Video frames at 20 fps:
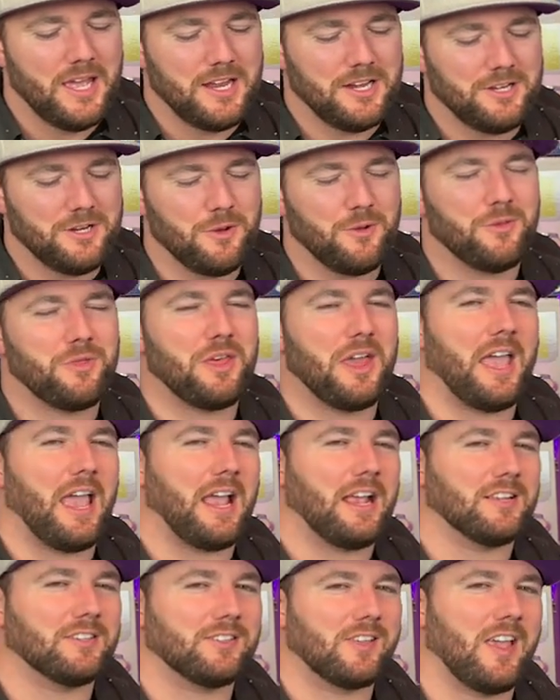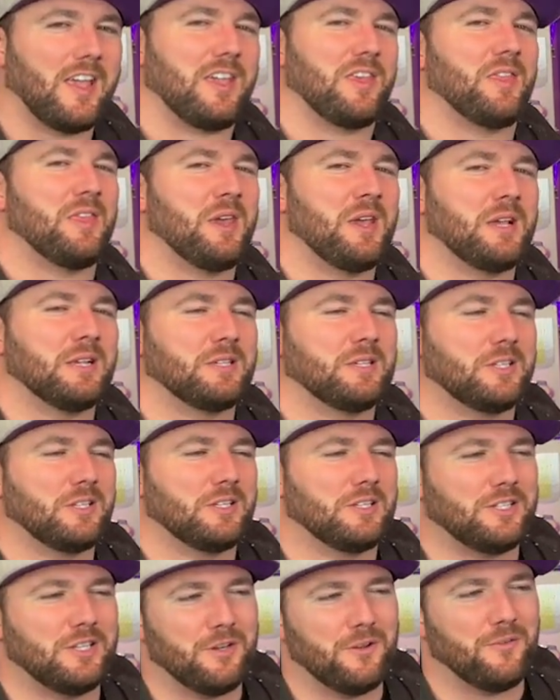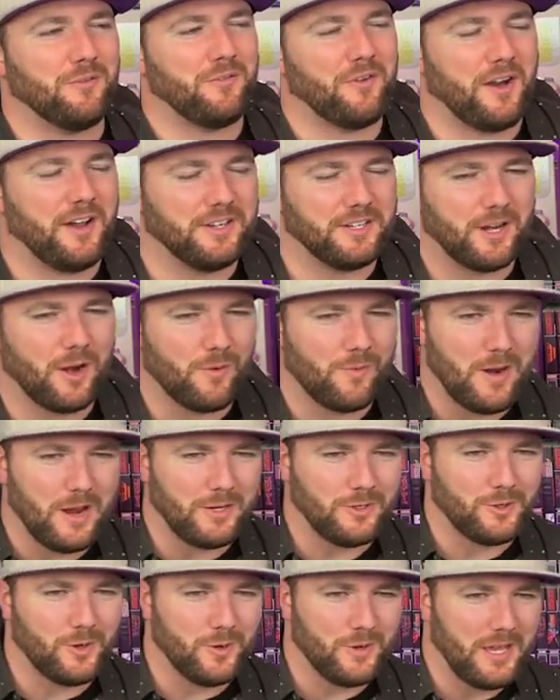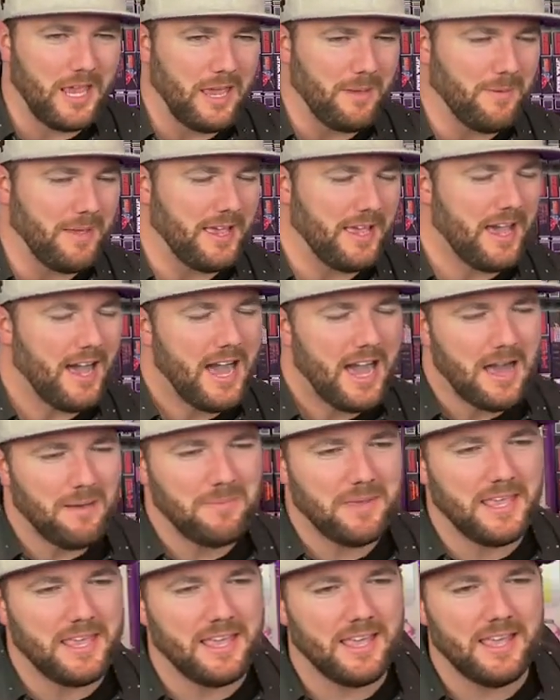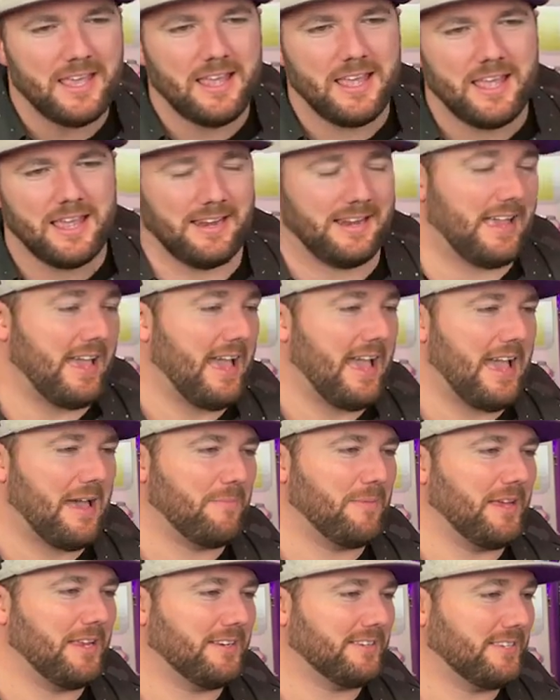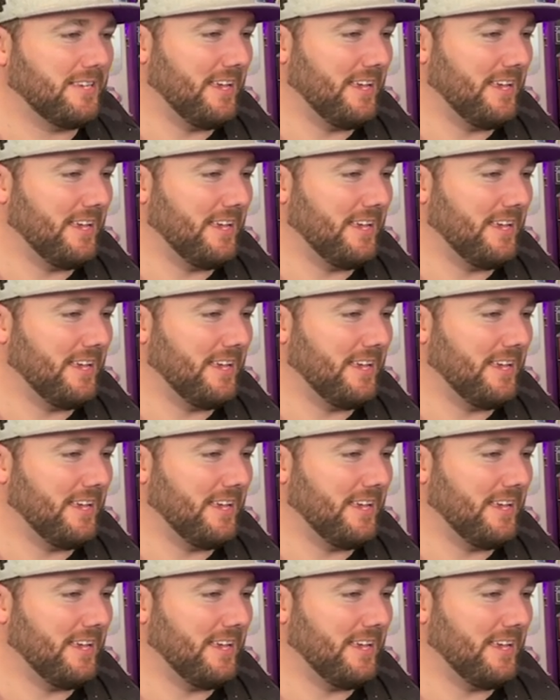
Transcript: do things like this to fund our retro gaming hobby and habit,